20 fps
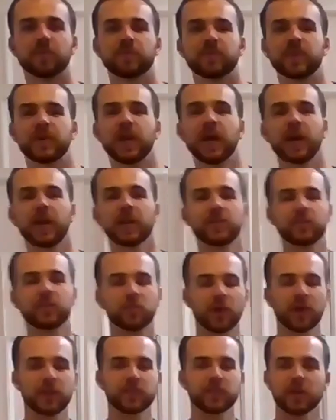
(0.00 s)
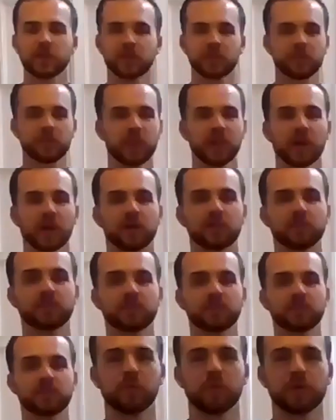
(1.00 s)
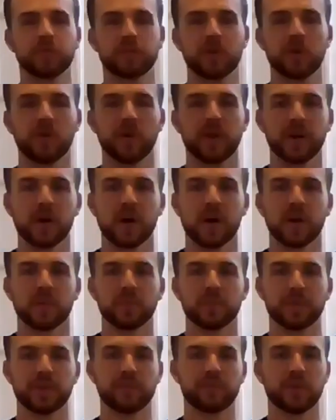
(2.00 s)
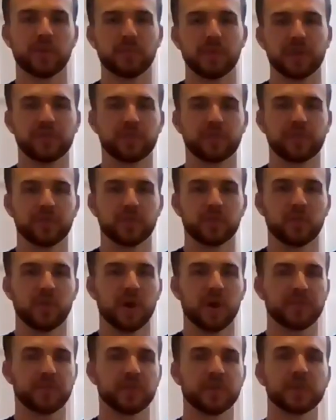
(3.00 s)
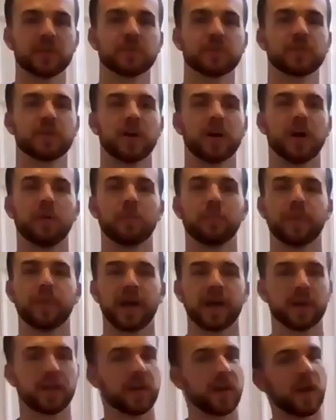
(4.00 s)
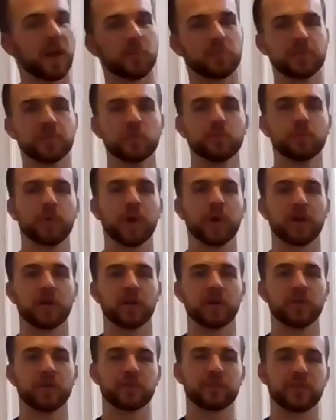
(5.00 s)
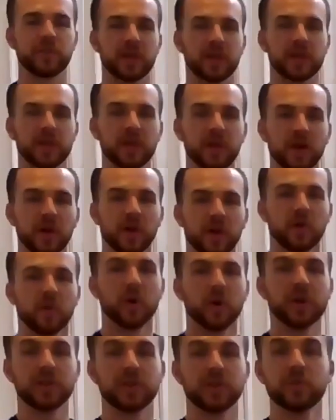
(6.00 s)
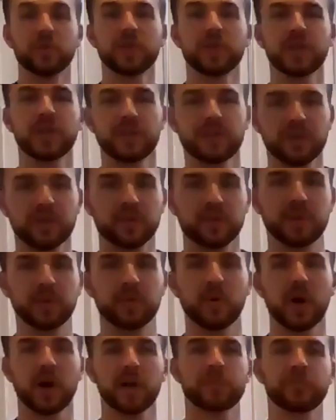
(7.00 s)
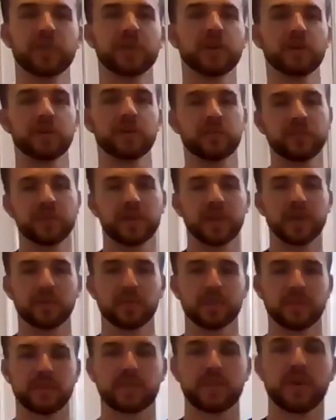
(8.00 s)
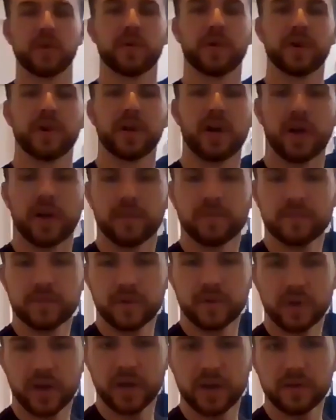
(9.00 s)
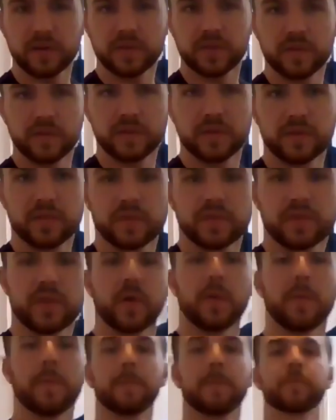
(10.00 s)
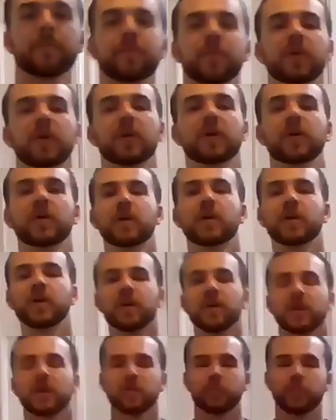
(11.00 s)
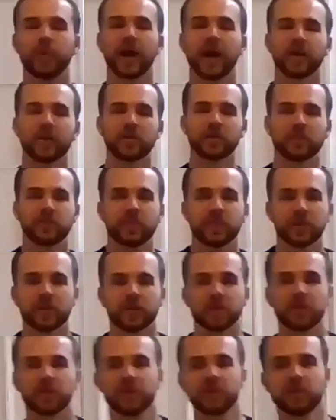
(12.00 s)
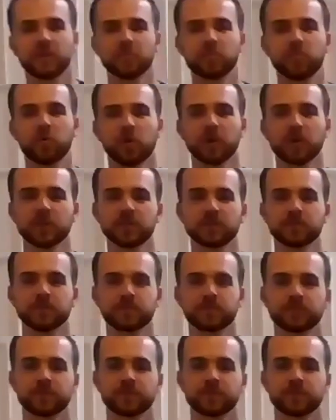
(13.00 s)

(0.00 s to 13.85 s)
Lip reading: Yeah, and it's great to understand like what's going on with the drum majors you're watching. That can help you better understand what you need to do to be watching and understanding what's going on. All right. So patterns here. This is important.